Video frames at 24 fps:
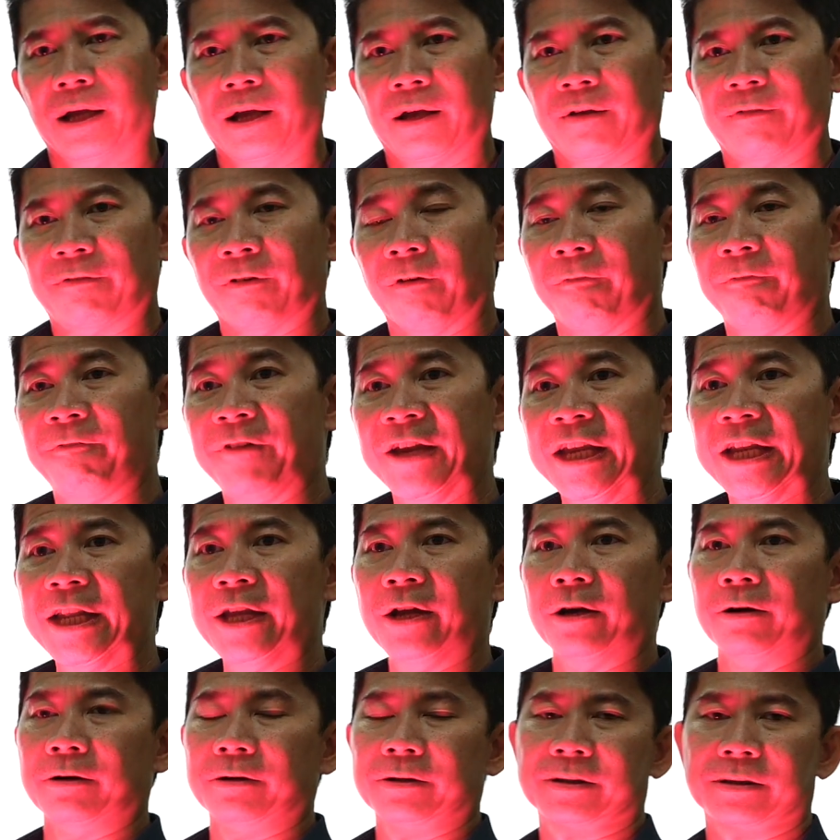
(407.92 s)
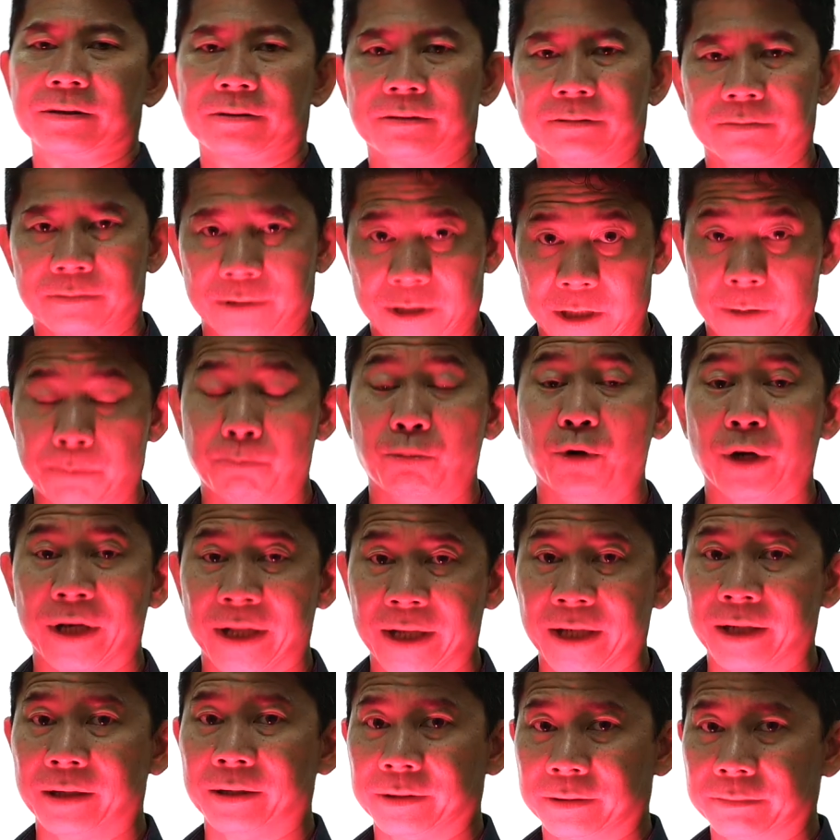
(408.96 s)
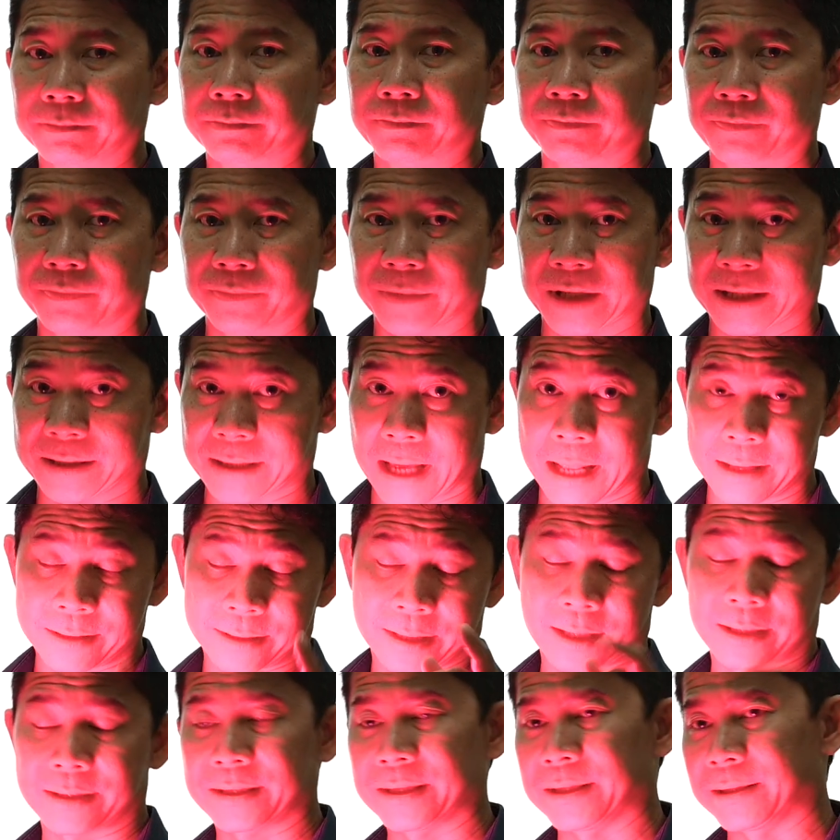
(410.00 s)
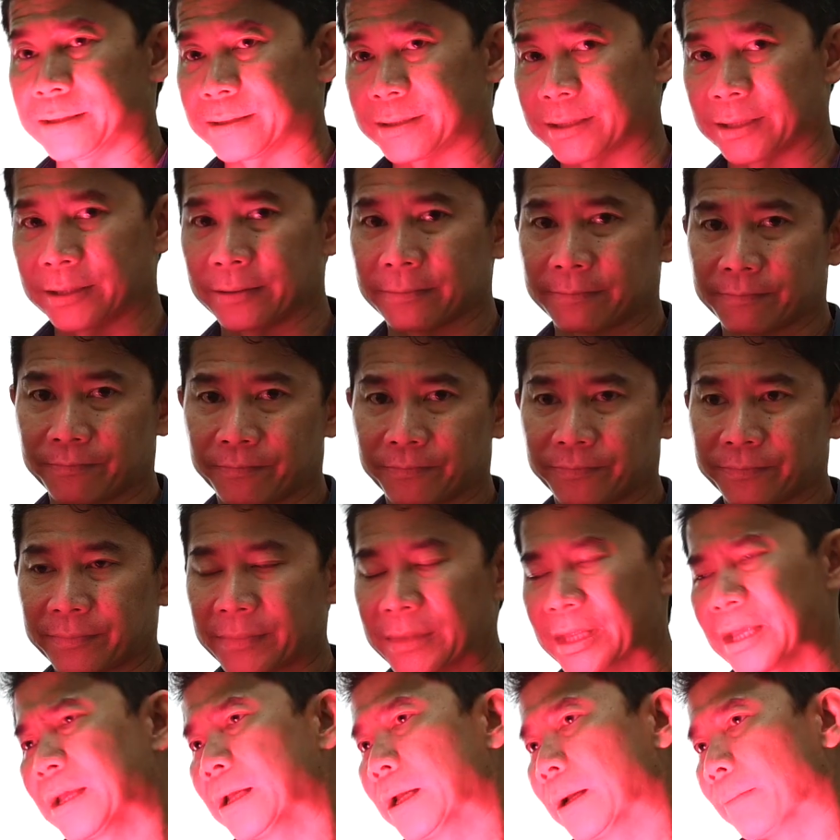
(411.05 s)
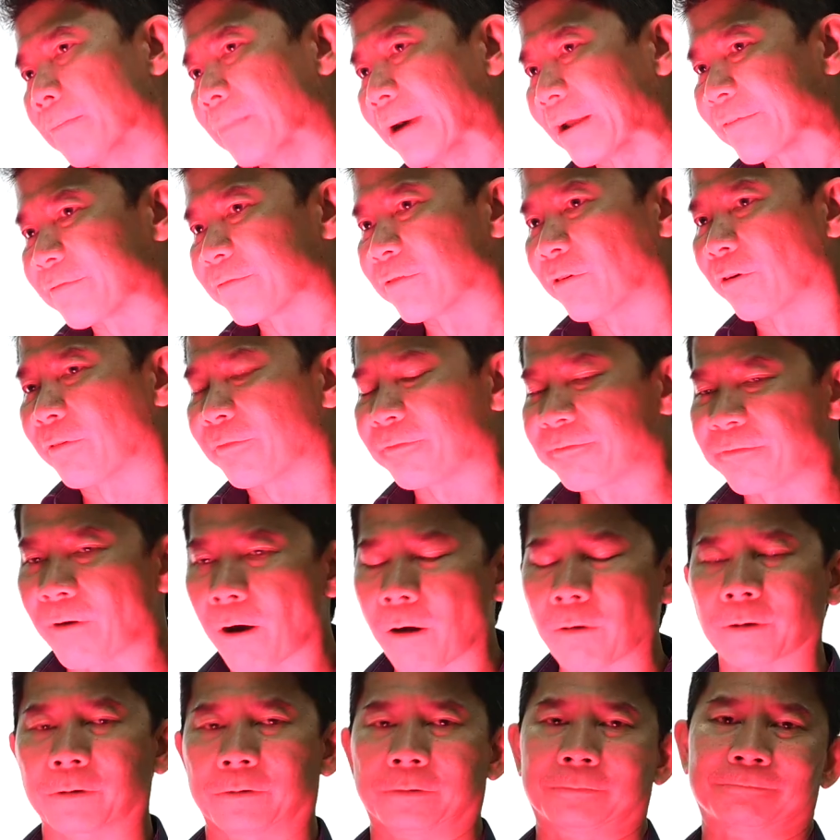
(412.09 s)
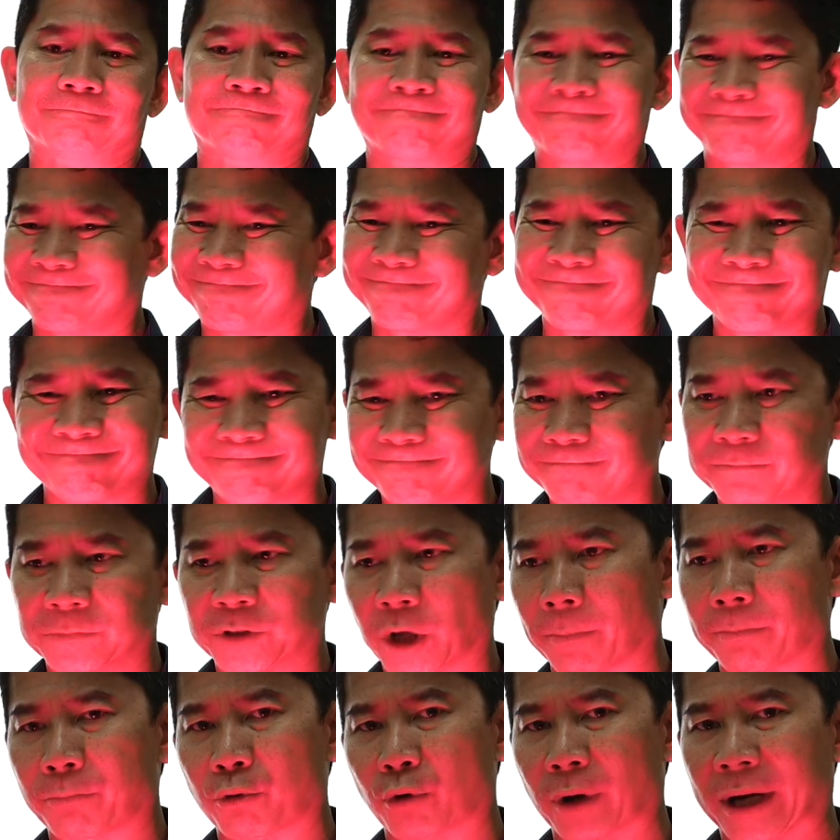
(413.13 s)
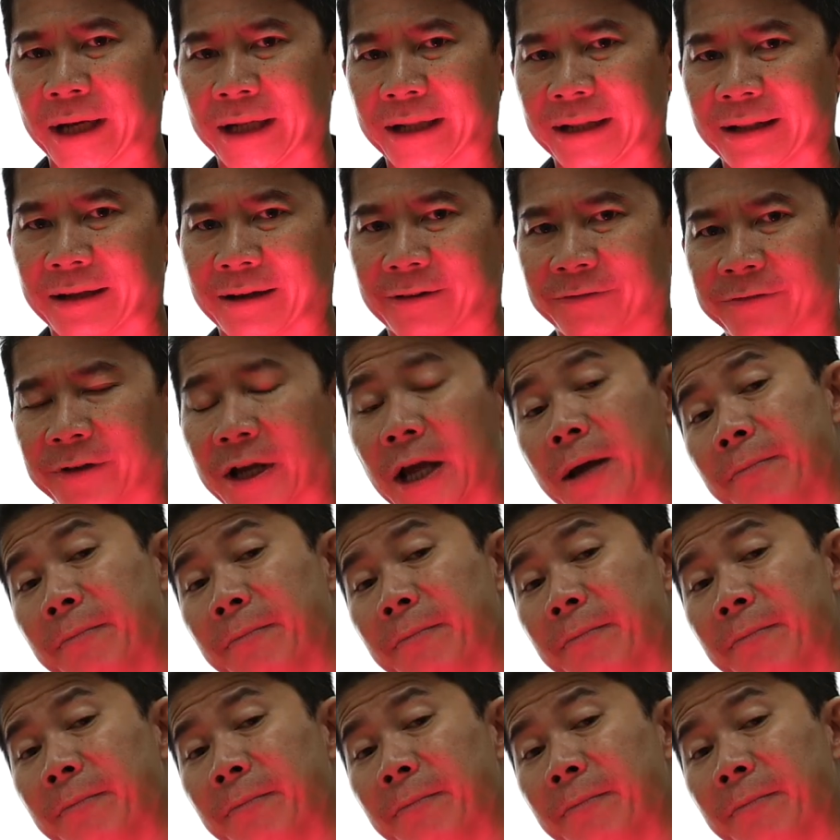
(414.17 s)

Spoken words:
For videos, it's pretty good. The sensor sees it. But for photo, not bright enough.